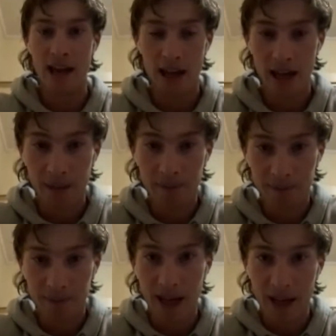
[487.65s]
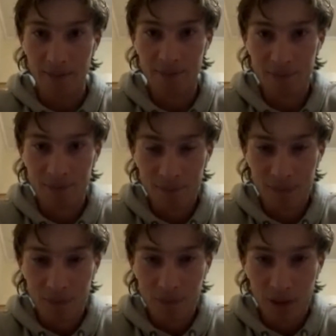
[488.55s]
really
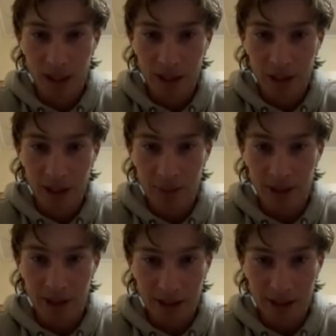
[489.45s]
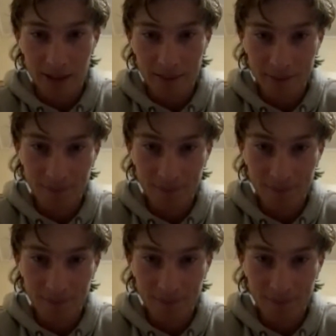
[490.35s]
good experience.